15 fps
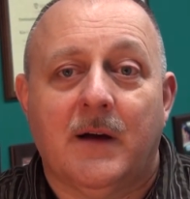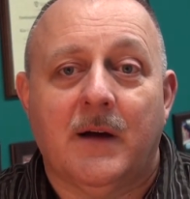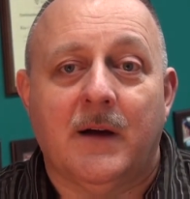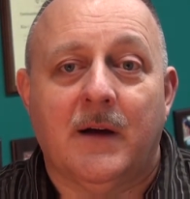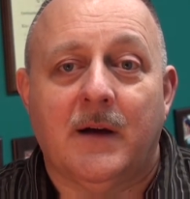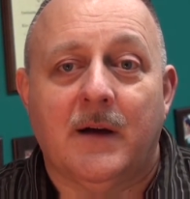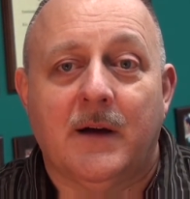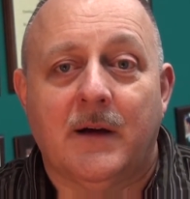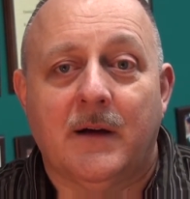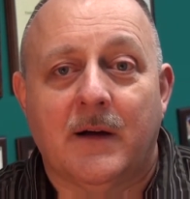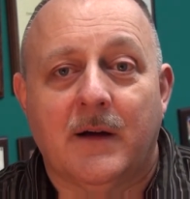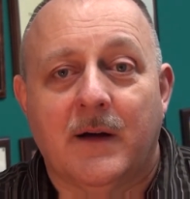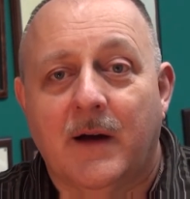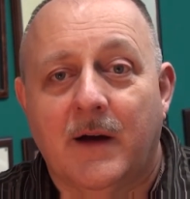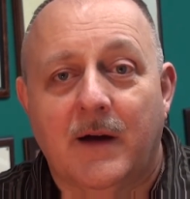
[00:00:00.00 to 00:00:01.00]
uh,
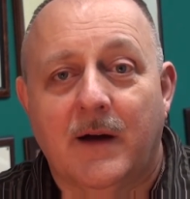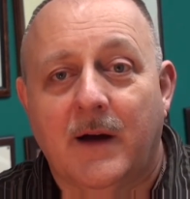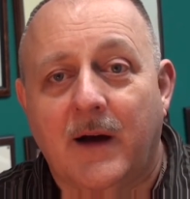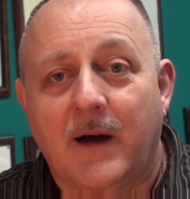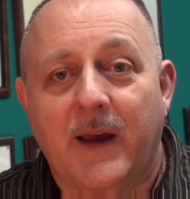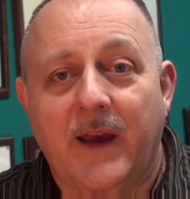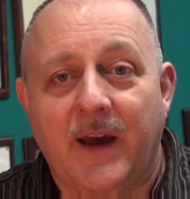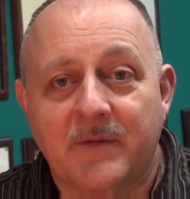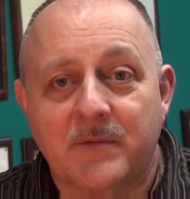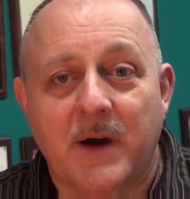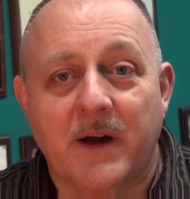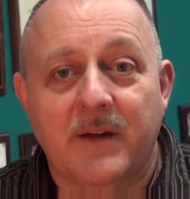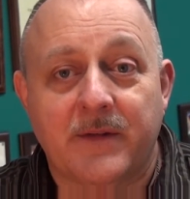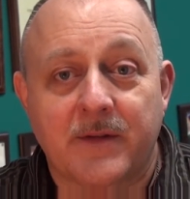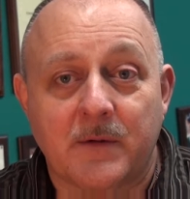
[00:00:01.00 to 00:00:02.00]
I have
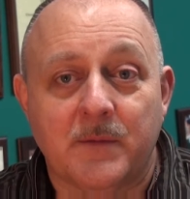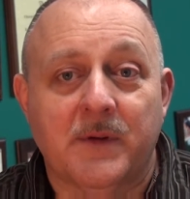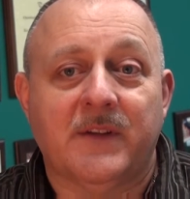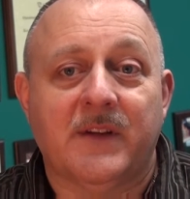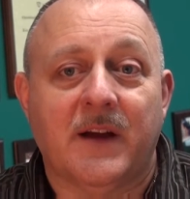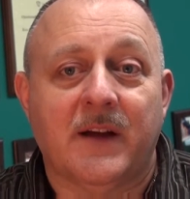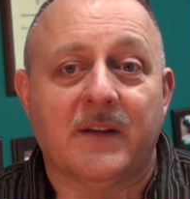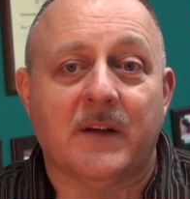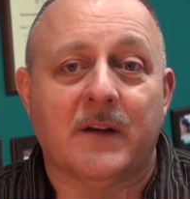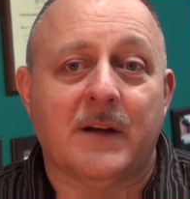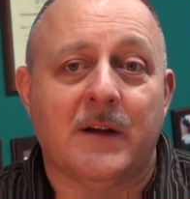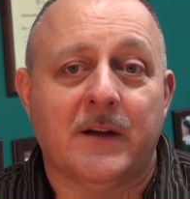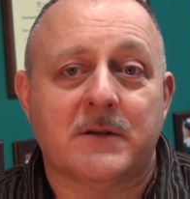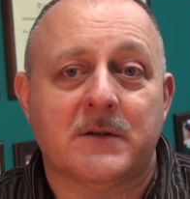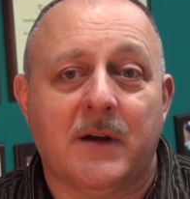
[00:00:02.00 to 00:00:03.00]
my thermostats on
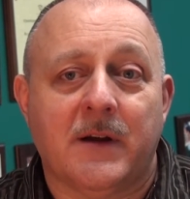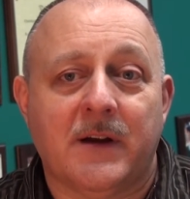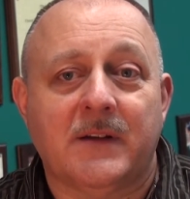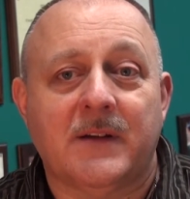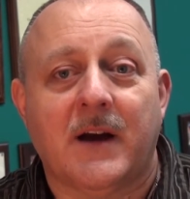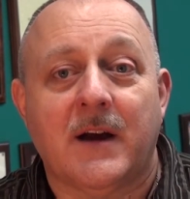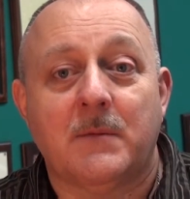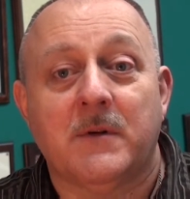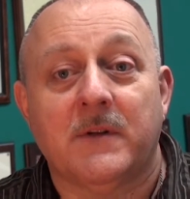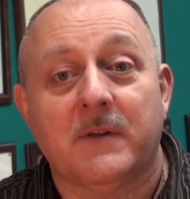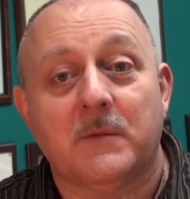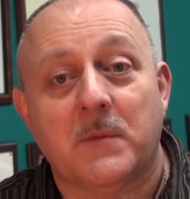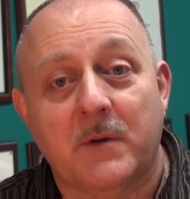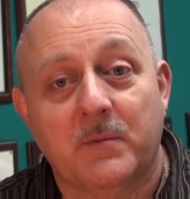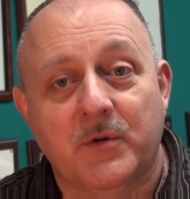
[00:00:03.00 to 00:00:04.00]
electronic timers
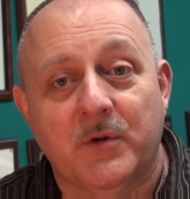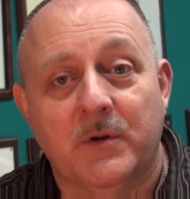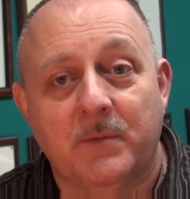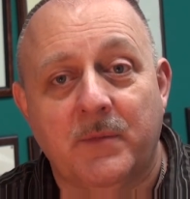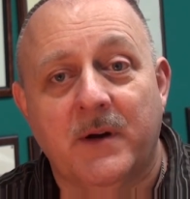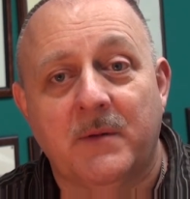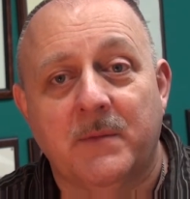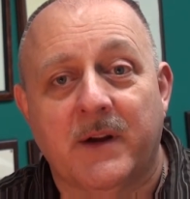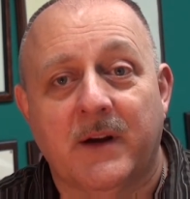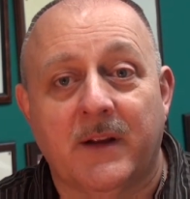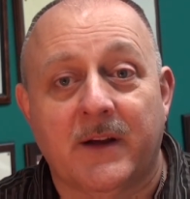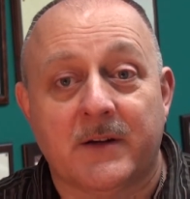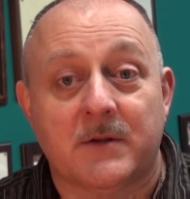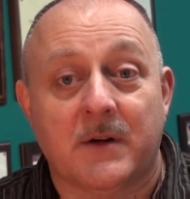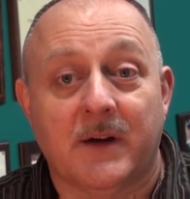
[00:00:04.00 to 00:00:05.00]
and my pool pump on
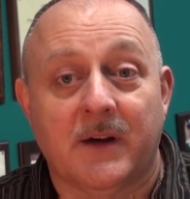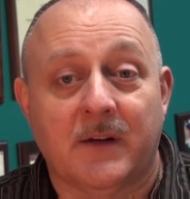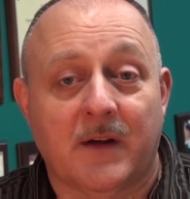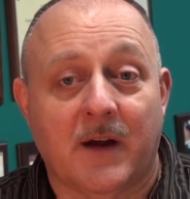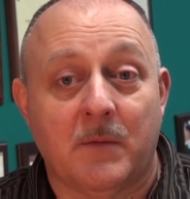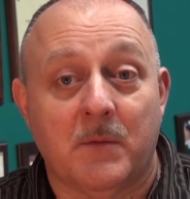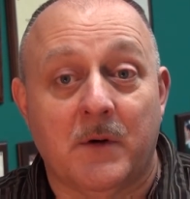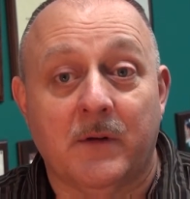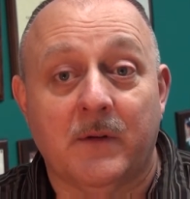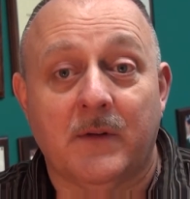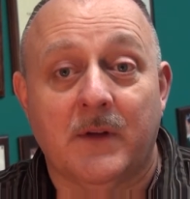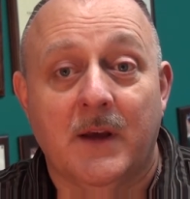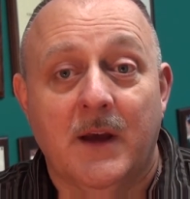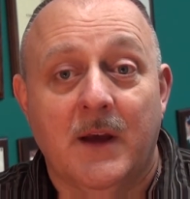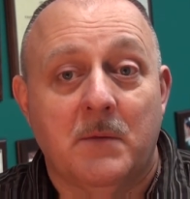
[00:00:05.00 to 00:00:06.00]
electronic timers,
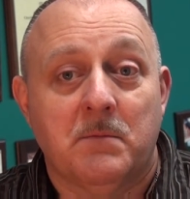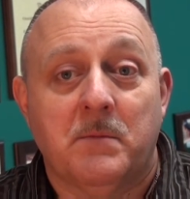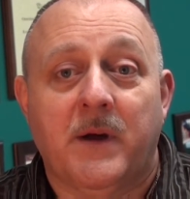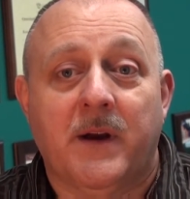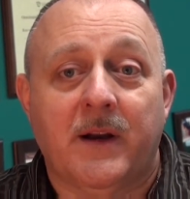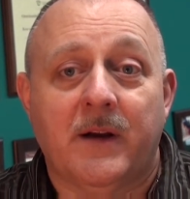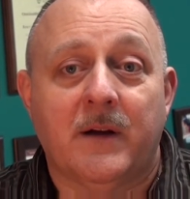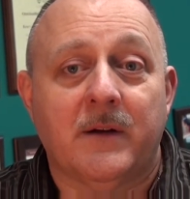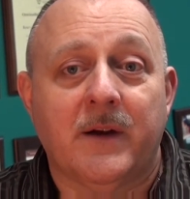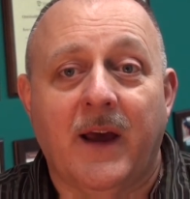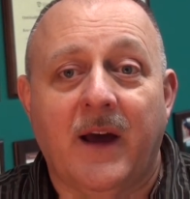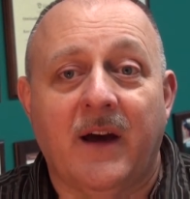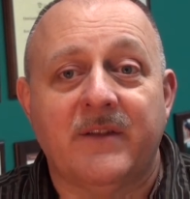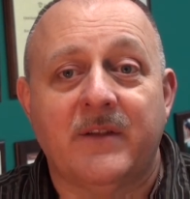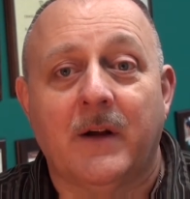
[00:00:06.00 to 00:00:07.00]
but I don't
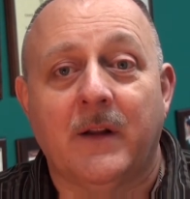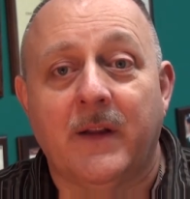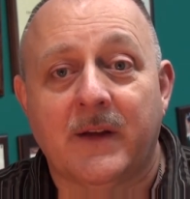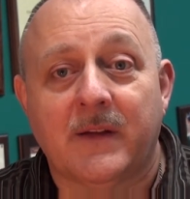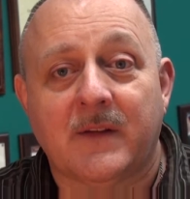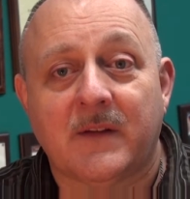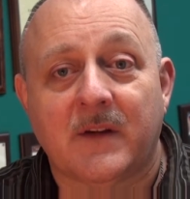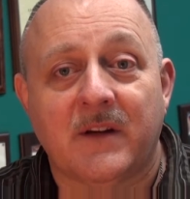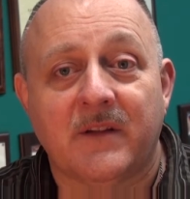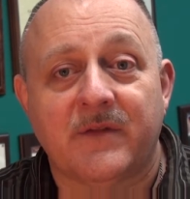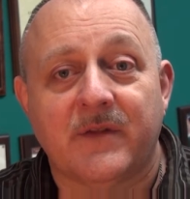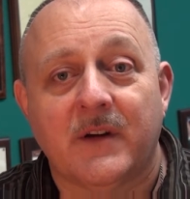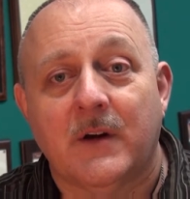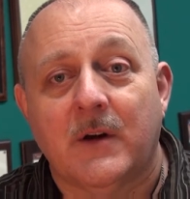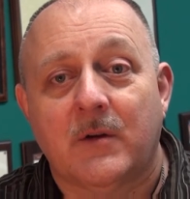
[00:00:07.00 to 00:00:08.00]
have all that
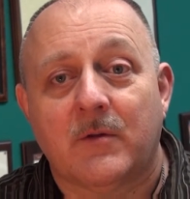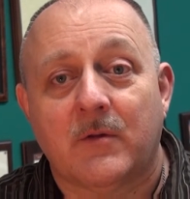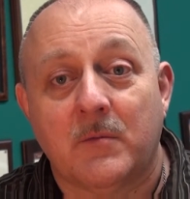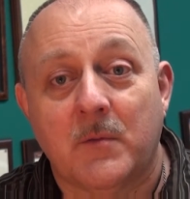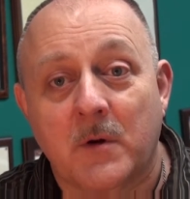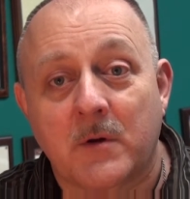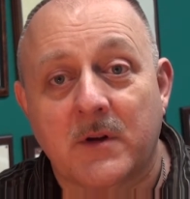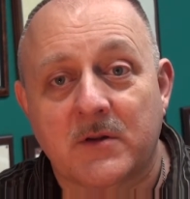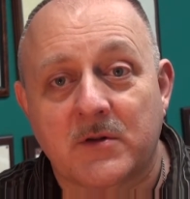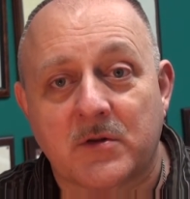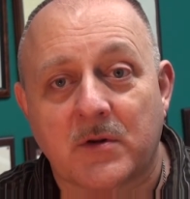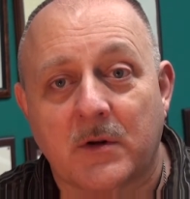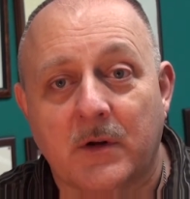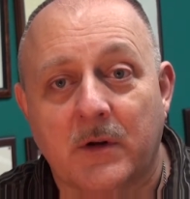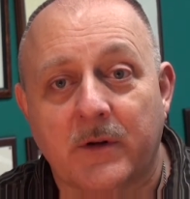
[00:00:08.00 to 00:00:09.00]
stuff remote
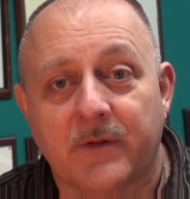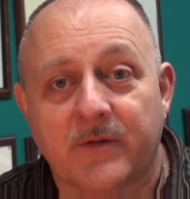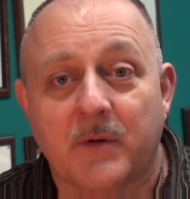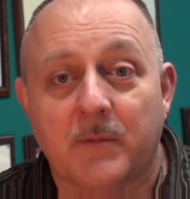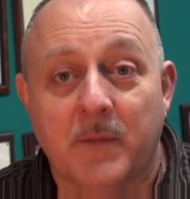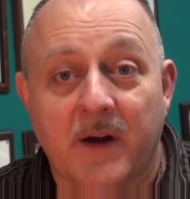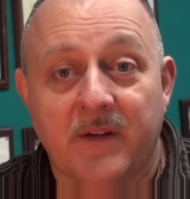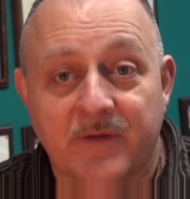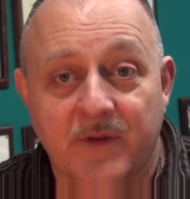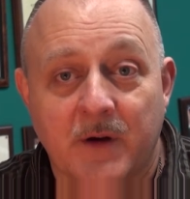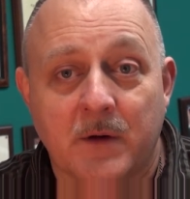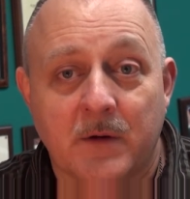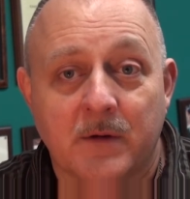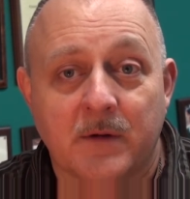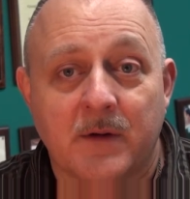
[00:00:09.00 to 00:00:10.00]
controlled from my
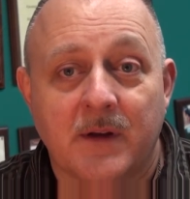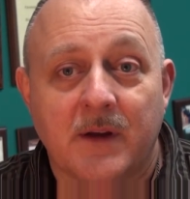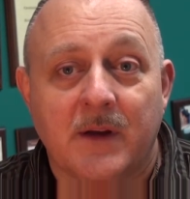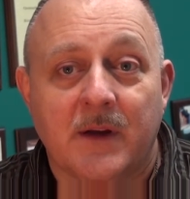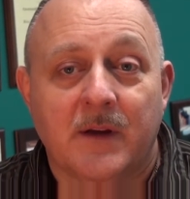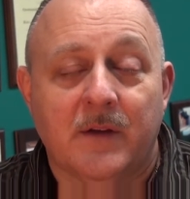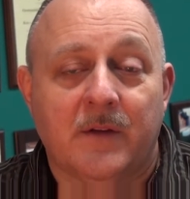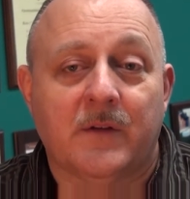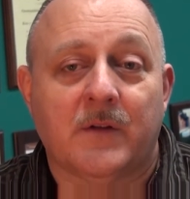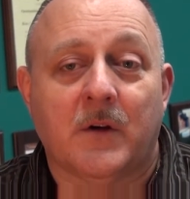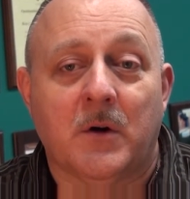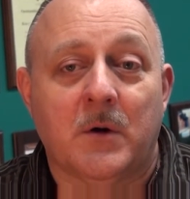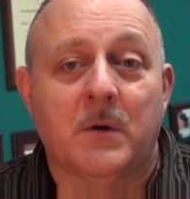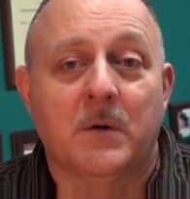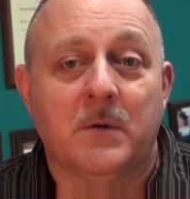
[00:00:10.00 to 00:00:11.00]
phone.
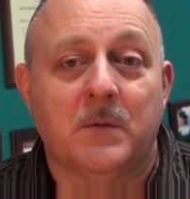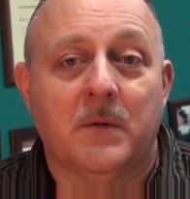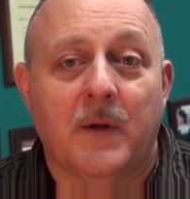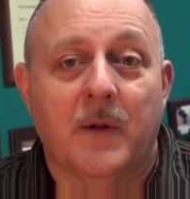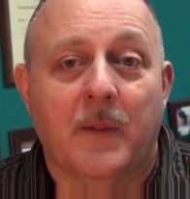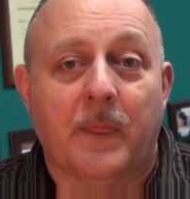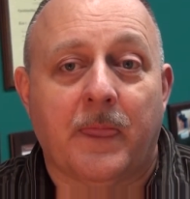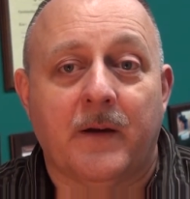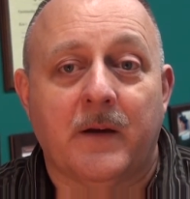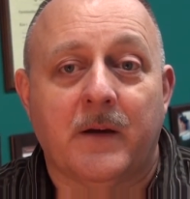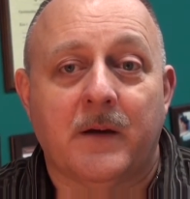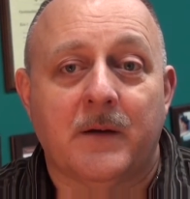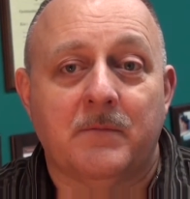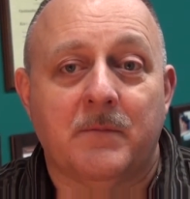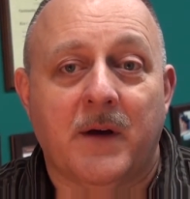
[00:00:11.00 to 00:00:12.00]
So
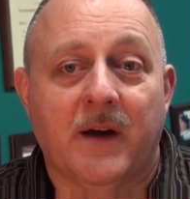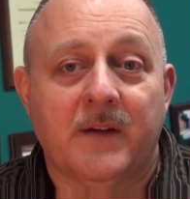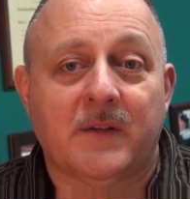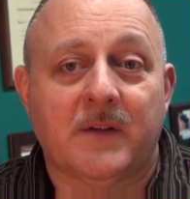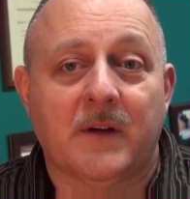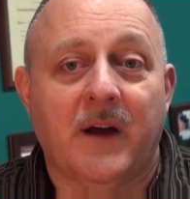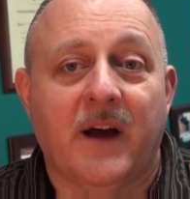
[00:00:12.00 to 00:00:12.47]
um, I still